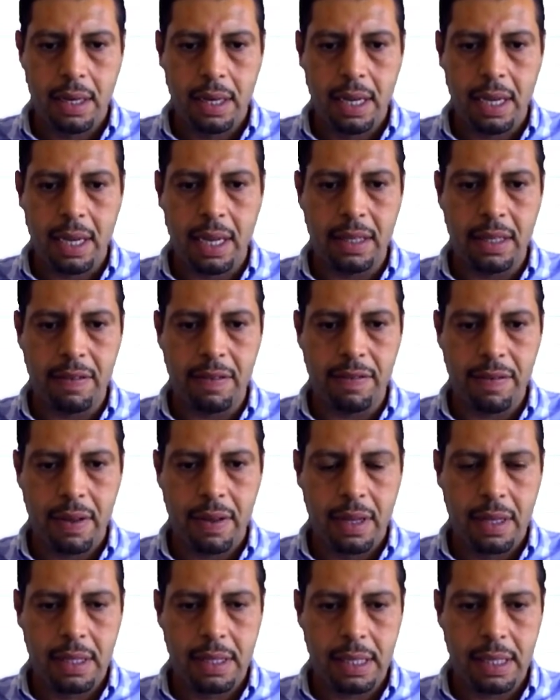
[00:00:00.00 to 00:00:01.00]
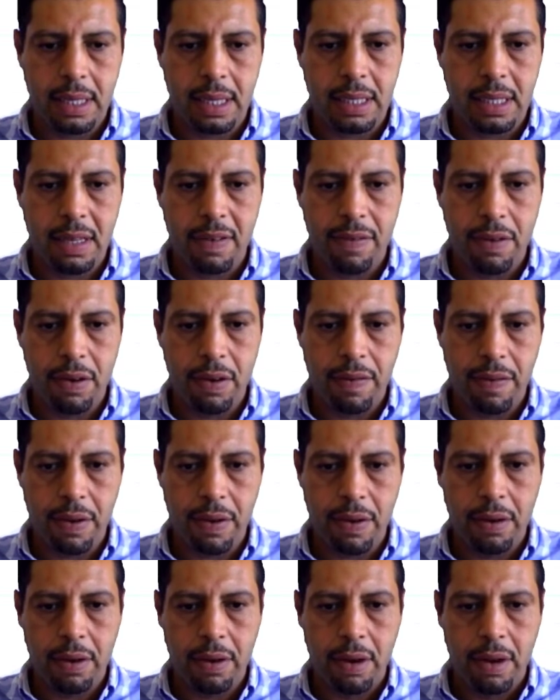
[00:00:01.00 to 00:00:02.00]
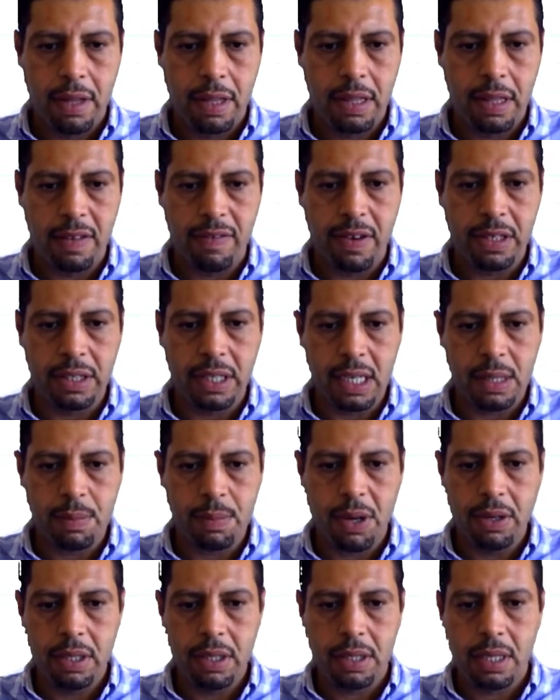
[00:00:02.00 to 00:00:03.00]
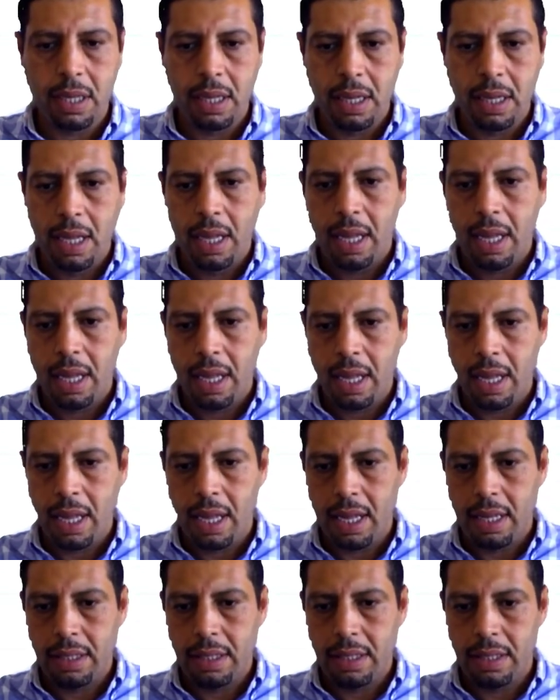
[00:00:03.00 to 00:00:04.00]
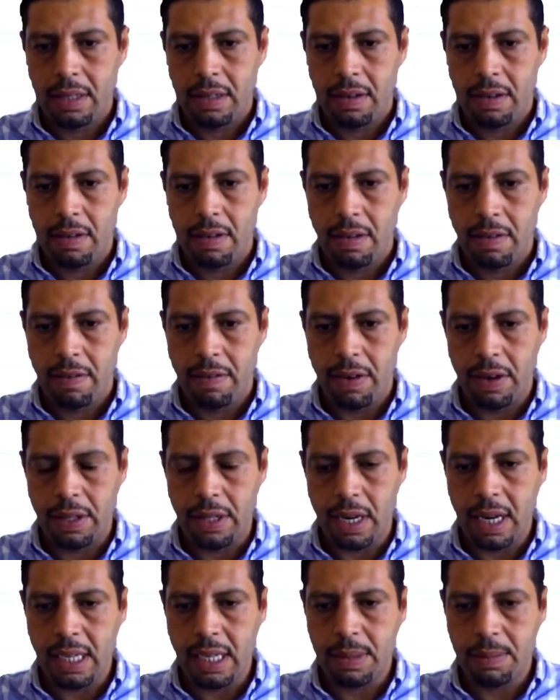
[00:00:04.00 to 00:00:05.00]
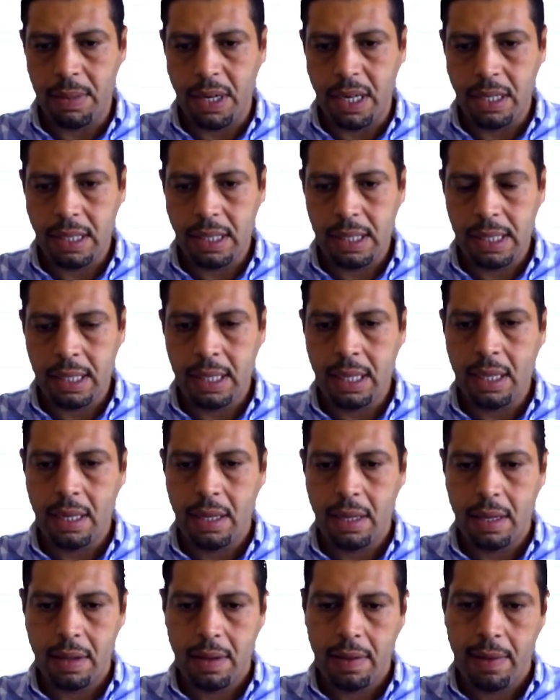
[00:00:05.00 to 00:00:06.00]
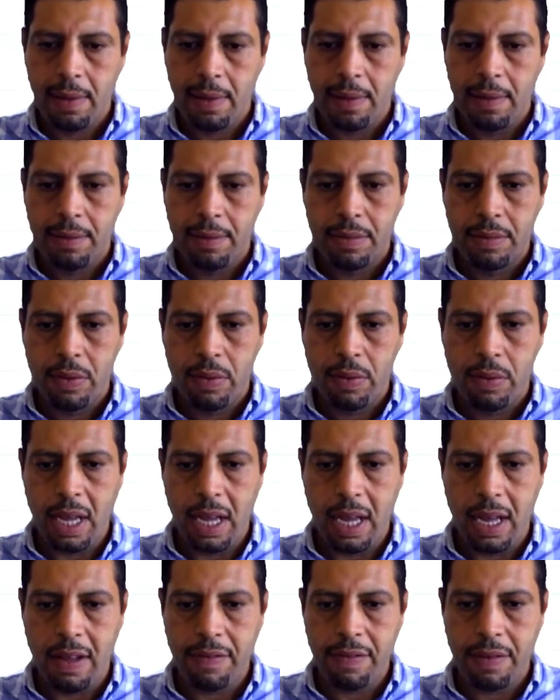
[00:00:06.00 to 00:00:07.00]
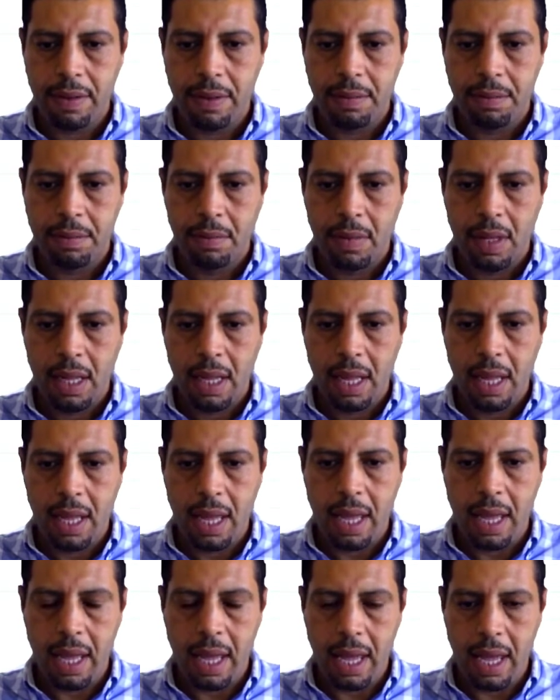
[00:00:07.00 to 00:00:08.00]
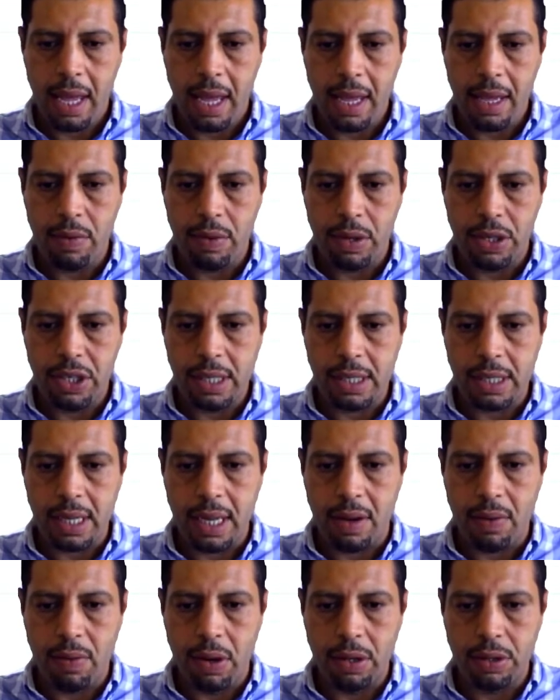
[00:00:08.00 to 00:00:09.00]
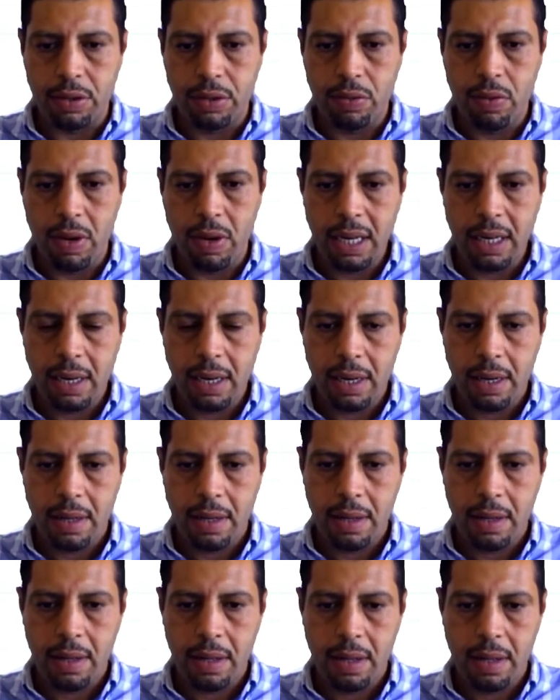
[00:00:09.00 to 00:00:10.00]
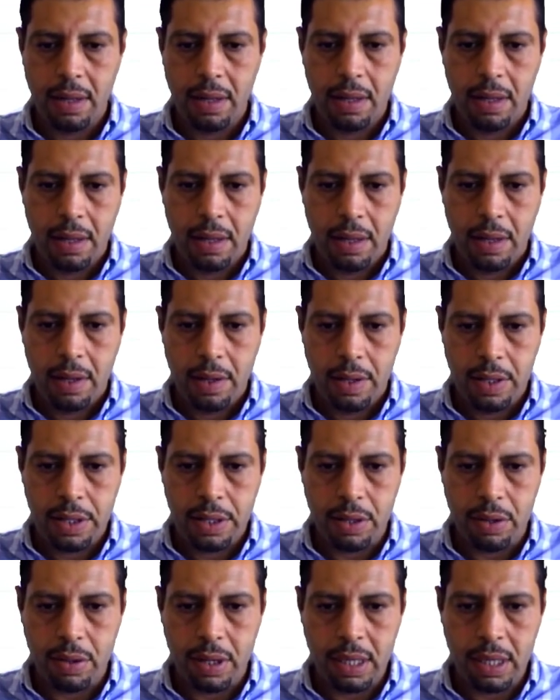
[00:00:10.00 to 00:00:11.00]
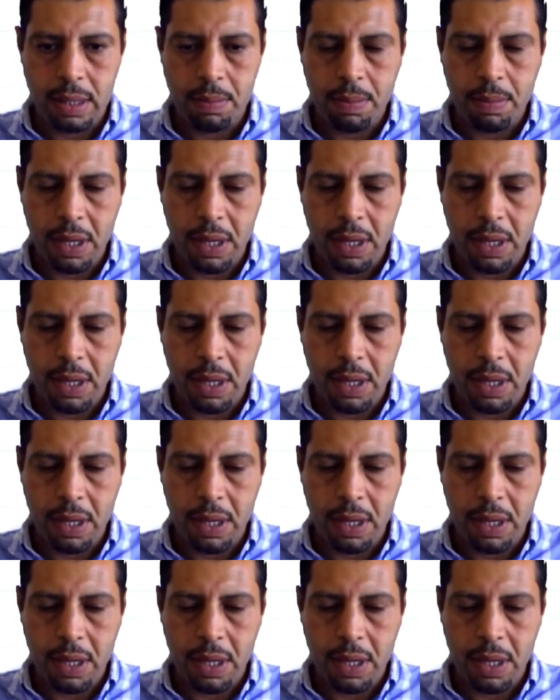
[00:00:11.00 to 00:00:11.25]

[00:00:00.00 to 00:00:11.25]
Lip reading: negative 64 for the vertex point. And for the last part, C, we have A, which is equal to 1. So it's